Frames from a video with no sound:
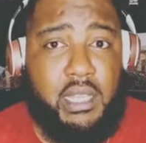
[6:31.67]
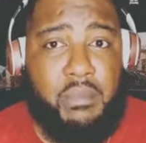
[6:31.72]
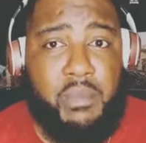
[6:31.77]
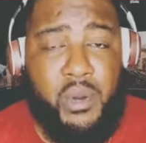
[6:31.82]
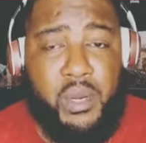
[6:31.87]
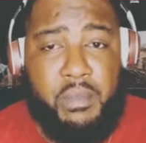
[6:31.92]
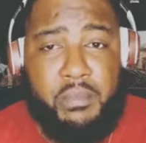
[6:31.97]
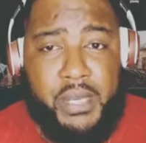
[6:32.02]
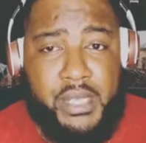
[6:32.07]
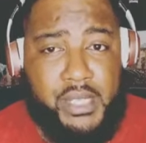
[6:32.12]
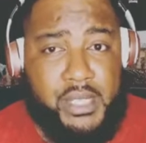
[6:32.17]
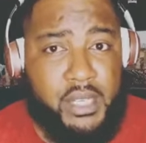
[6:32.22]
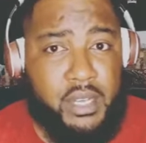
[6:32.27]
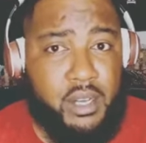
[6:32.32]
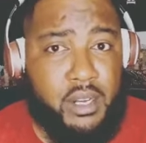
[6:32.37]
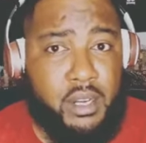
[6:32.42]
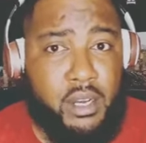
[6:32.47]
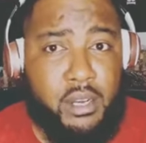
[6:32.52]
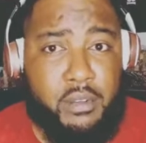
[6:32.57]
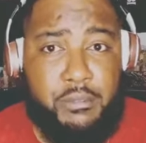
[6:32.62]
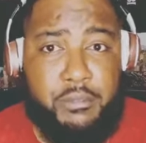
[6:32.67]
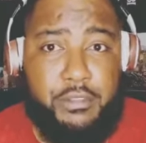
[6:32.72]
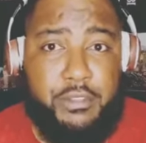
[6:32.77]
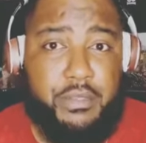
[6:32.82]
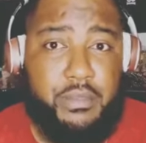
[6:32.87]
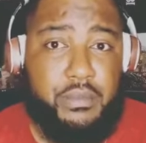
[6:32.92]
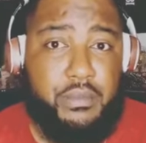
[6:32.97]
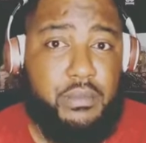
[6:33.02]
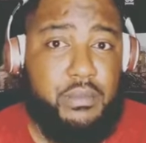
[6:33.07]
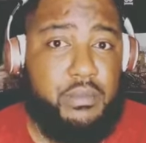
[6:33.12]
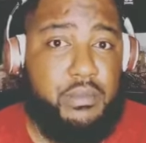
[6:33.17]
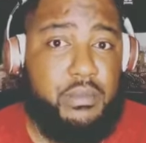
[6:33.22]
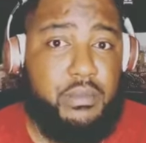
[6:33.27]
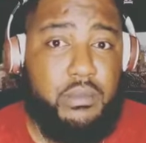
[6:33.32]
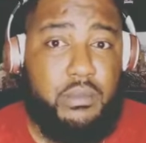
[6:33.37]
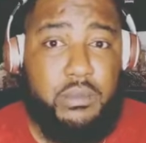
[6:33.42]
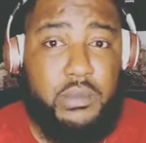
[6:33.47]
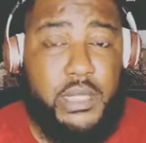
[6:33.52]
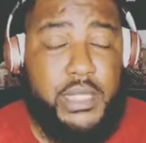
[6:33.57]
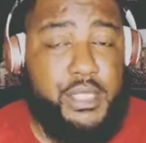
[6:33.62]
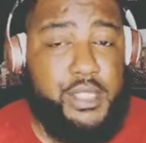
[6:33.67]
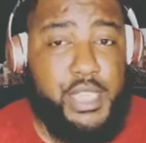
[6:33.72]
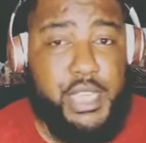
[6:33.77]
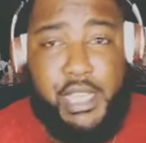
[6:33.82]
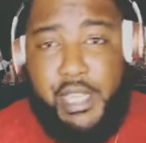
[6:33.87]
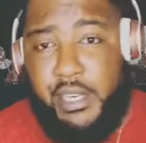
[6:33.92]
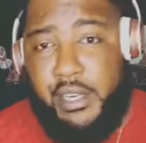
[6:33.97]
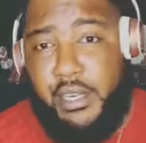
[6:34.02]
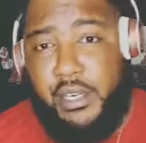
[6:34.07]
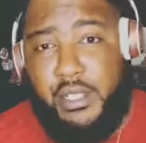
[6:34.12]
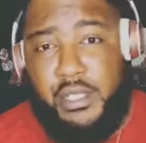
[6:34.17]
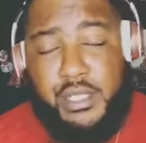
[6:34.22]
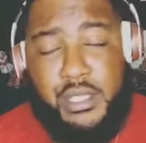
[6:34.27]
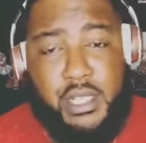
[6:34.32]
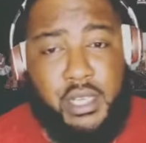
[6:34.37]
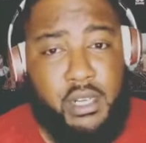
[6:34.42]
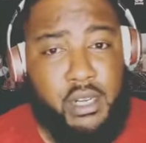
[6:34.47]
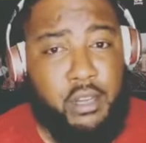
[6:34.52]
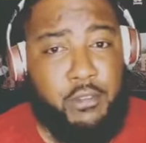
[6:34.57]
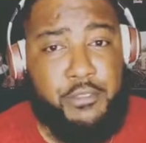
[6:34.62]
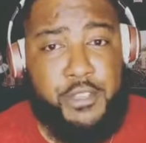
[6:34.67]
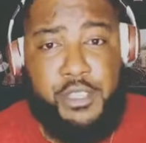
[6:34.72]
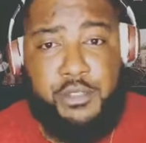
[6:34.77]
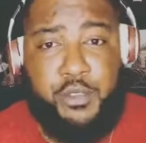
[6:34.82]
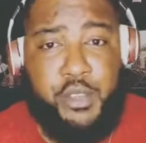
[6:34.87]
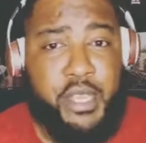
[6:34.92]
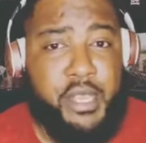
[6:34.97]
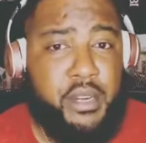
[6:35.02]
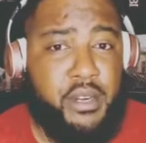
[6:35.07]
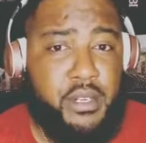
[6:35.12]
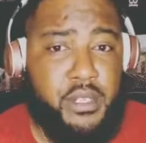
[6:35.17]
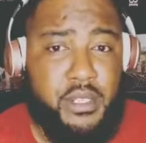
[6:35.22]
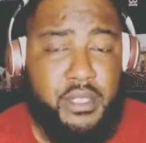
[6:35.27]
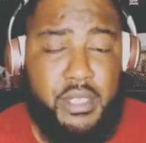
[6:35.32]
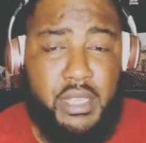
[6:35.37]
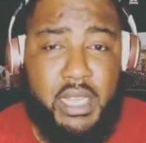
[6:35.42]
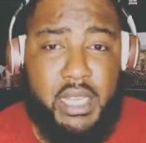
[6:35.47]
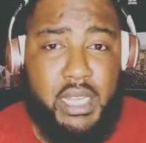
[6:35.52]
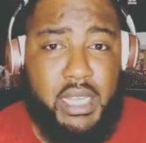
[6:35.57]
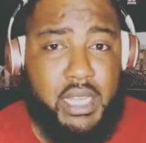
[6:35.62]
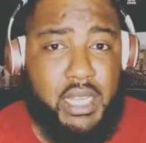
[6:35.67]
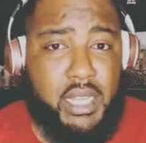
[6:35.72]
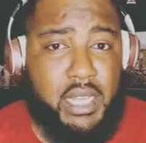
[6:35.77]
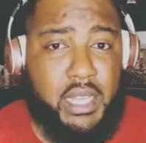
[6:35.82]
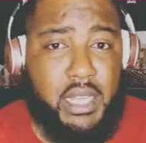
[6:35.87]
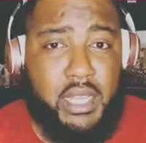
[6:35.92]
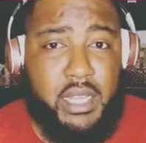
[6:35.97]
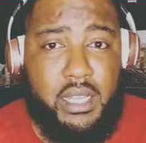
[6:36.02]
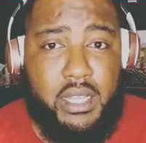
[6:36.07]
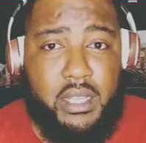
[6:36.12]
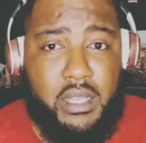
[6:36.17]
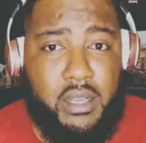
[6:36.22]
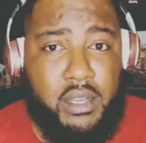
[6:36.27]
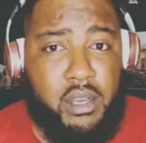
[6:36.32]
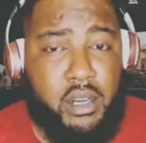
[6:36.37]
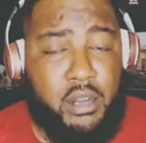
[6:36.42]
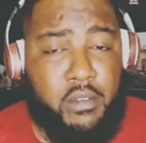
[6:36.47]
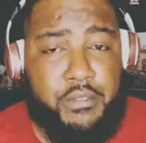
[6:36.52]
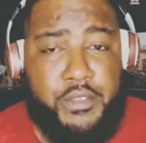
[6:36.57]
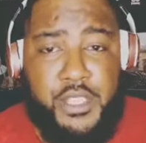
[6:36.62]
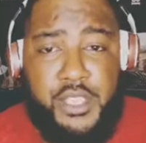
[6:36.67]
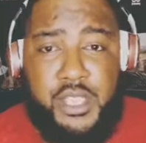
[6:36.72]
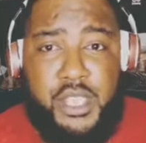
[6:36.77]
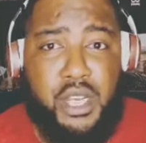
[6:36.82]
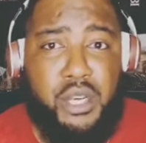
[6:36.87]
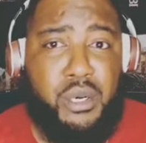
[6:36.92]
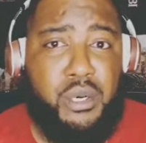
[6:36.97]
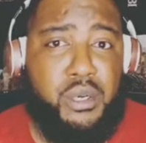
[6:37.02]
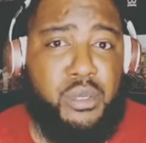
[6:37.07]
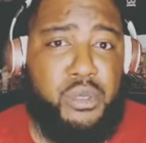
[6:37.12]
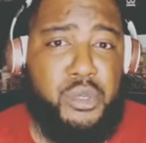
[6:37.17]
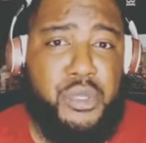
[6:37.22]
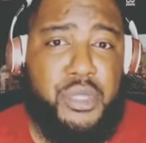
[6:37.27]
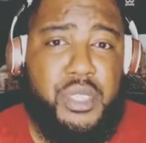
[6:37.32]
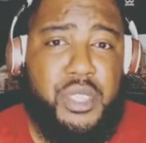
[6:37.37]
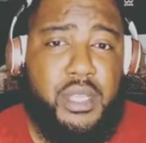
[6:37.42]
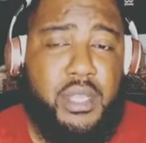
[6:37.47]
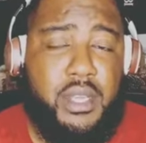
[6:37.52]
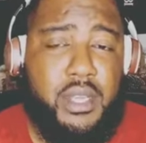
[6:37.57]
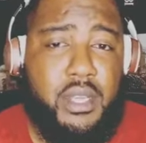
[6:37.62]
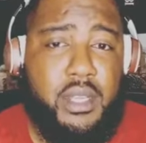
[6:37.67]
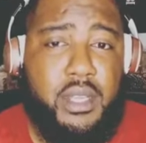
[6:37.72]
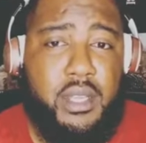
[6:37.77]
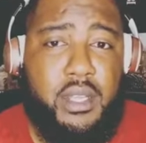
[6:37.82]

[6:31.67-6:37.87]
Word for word: They pretty much cut off his ears, cut off his fingers, cut off his toes,